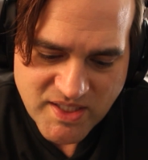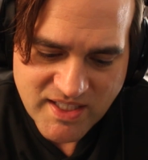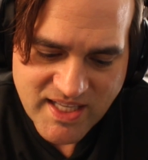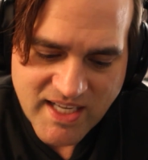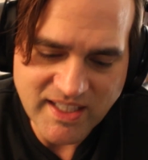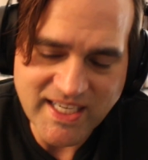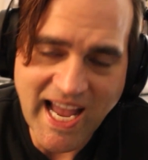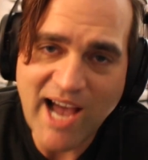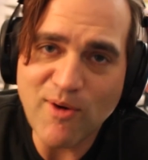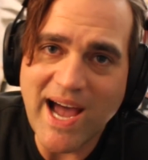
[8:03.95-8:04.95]
think like
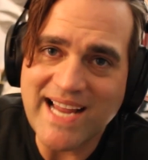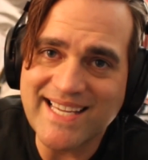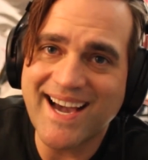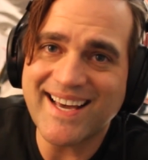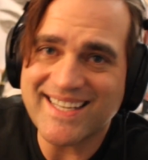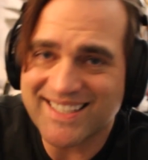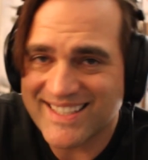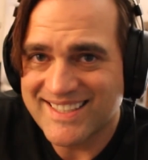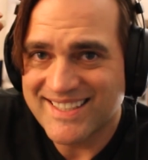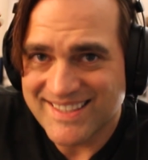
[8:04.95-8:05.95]
how iconic
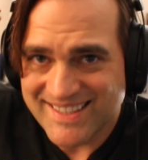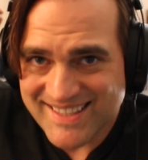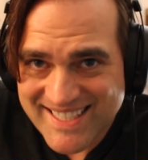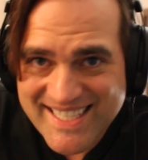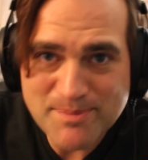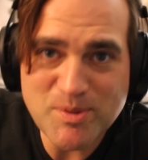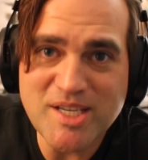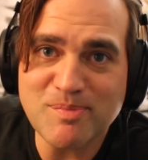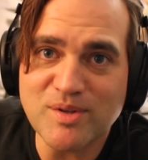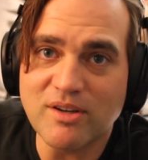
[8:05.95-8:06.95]
these
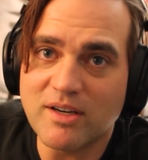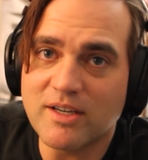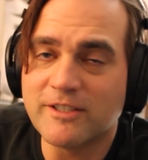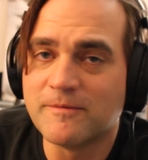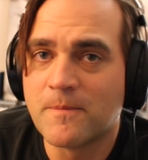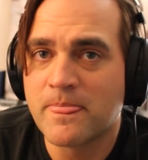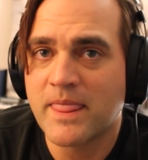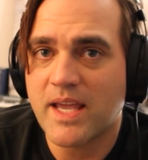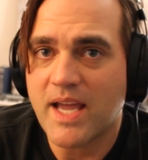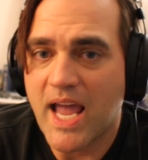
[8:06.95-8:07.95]
people are,
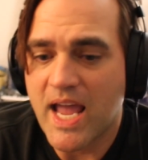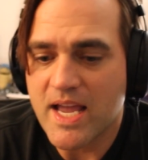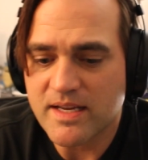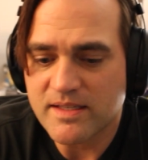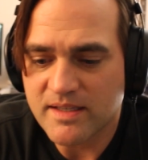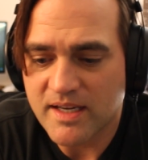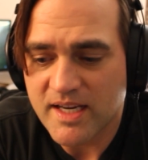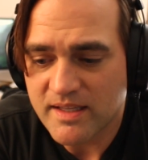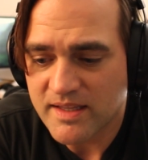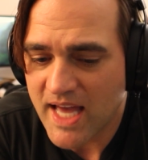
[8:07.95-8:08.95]
and
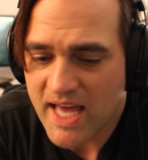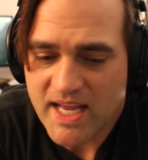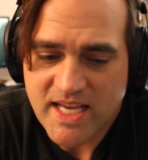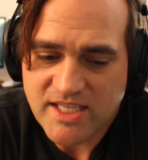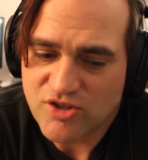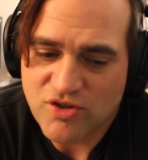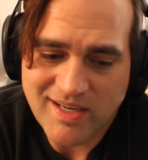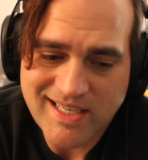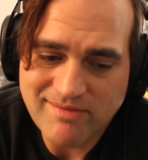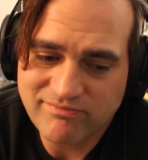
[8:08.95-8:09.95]
that it's just
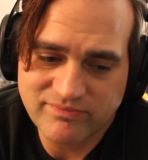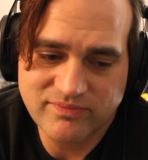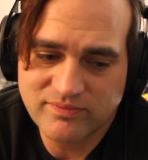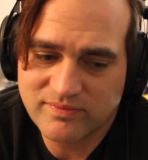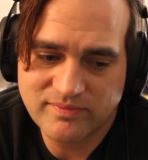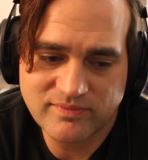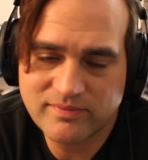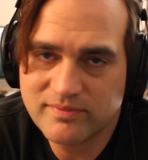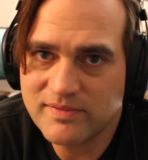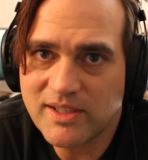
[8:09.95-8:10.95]
gonna,
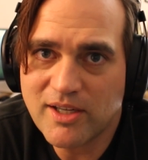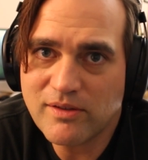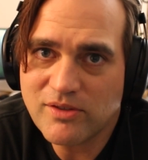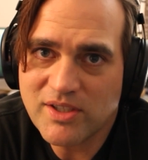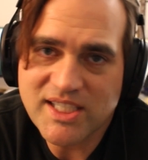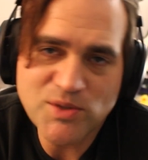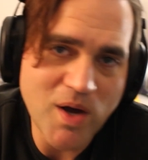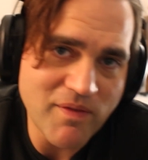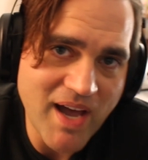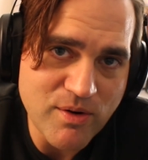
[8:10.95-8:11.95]
you know, you get
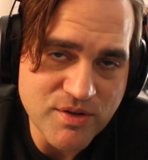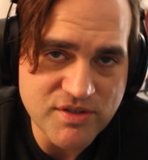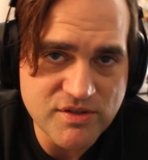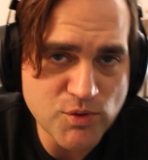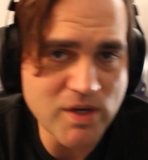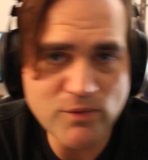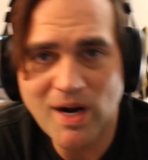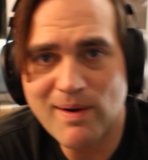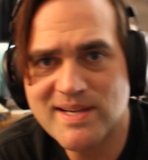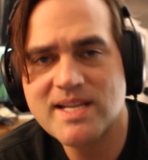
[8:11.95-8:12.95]
12 hours,
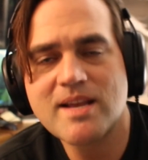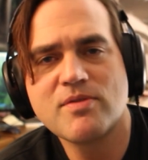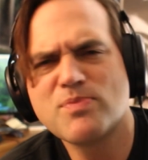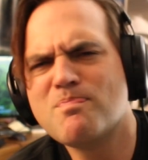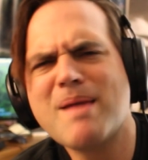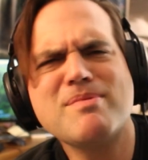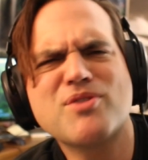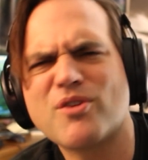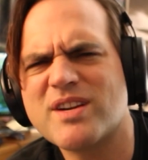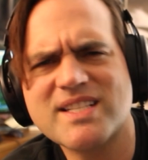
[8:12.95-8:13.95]
24 hours, maybe
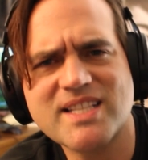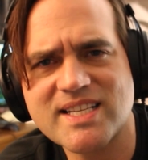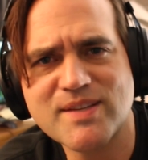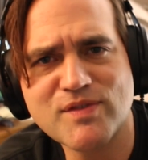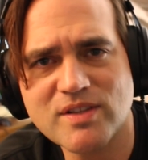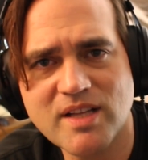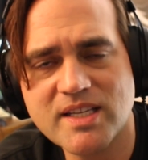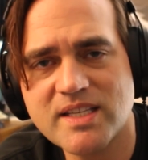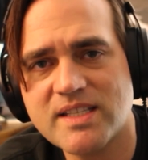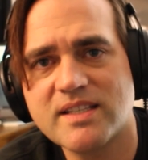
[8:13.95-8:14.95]
36 if you're
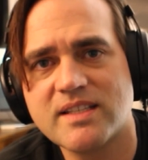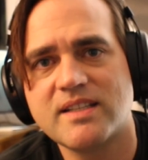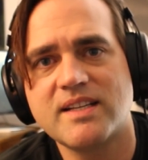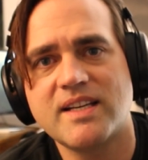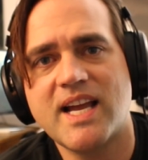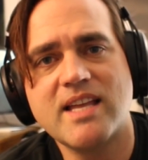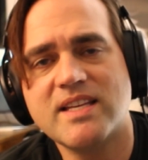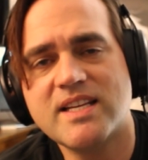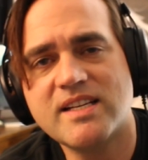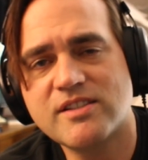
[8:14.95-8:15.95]
lucky,
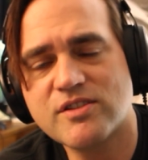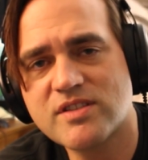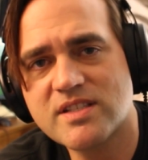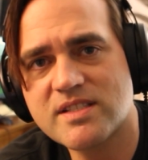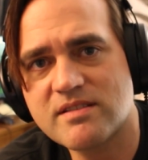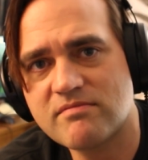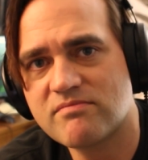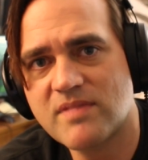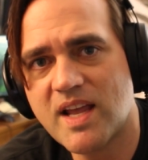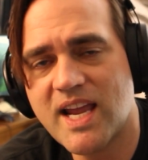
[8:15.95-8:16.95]
and then you're just
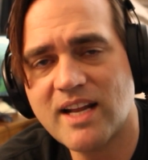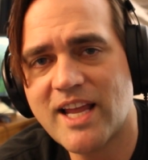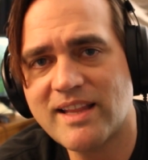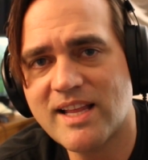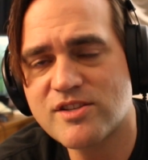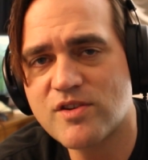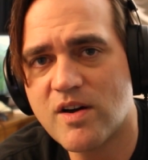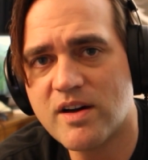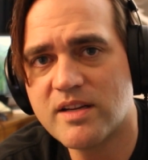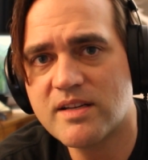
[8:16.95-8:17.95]
a headline that's
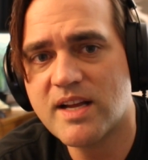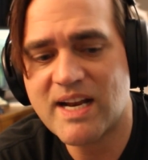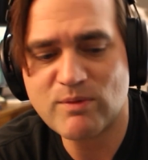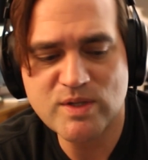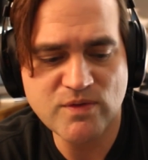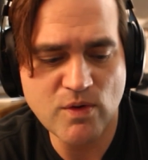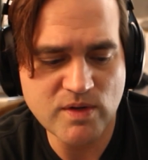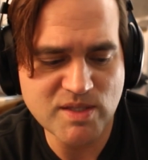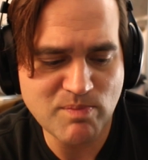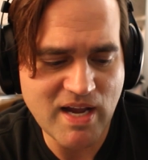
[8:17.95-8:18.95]
gone, and everyone's
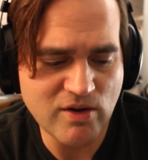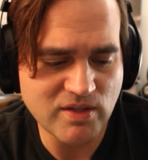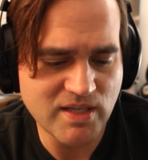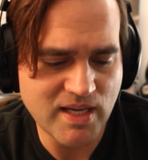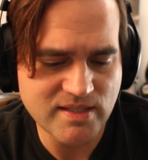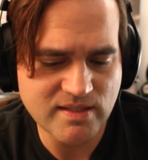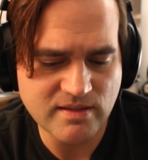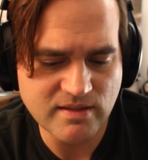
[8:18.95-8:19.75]
focused back on the next